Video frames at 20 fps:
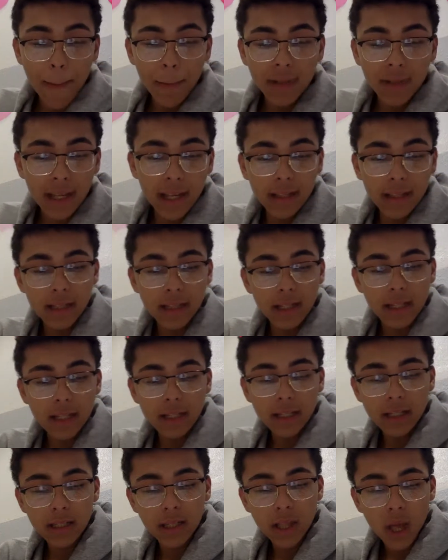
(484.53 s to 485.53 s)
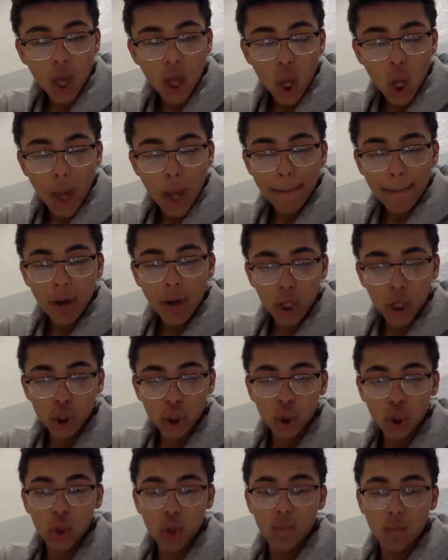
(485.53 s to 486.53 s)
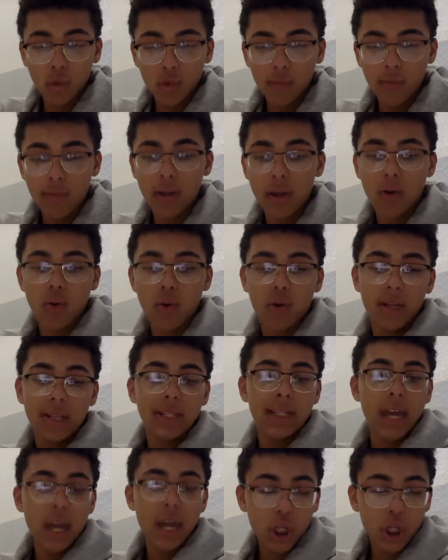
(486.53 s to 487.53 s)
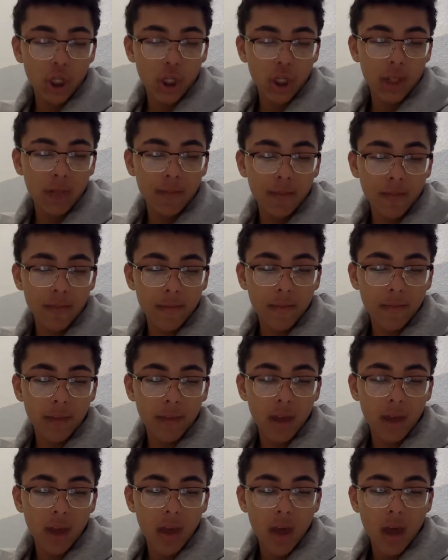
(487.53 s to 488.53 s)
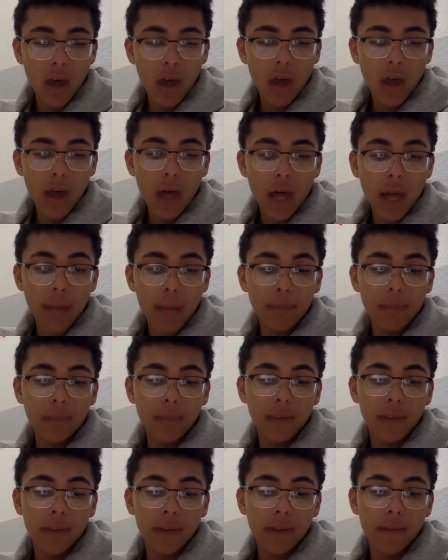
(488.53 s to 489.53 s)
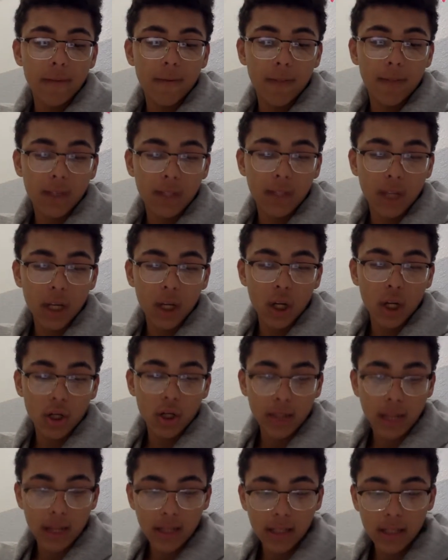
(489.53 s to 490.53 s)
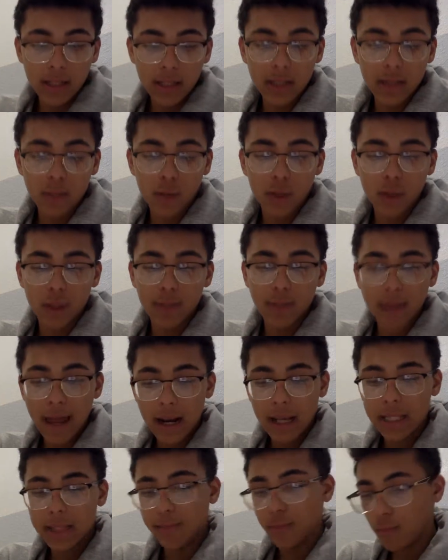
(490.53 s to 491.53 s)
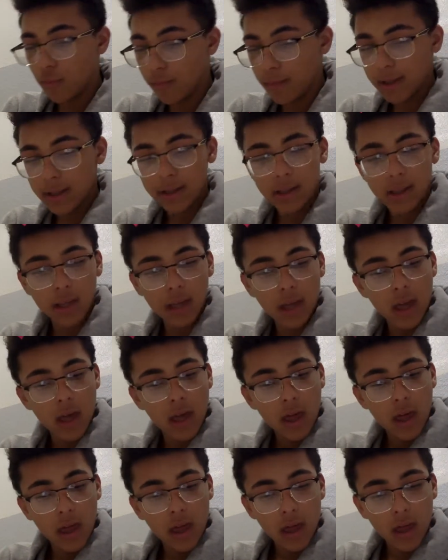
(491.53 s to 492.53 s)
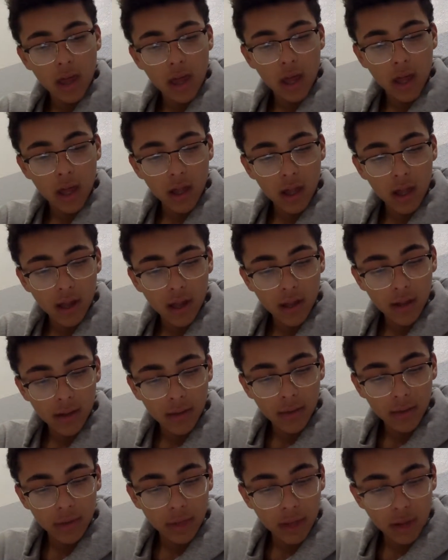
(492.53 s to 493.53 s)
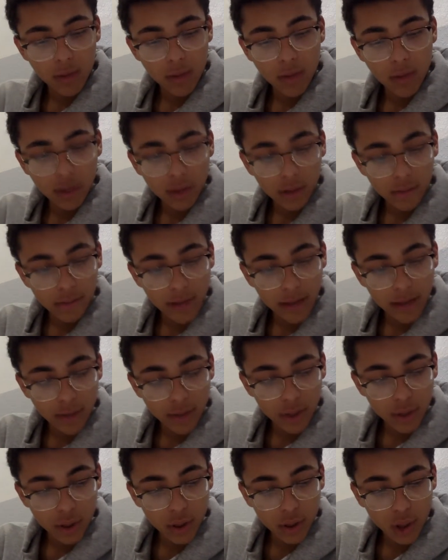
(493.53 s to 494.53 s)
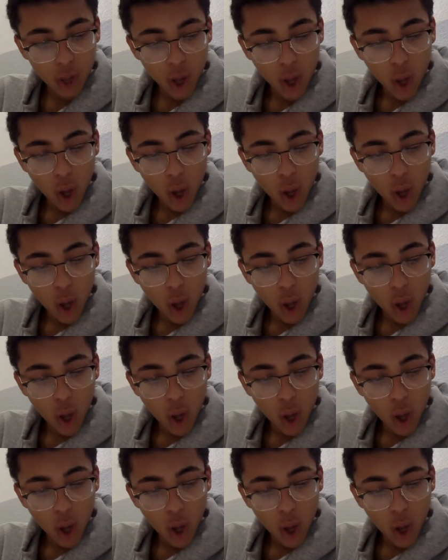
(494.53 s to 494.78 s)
senses, posture, movement, orientation. Vestibular senses, which is balance, movement. There are muscle fibers.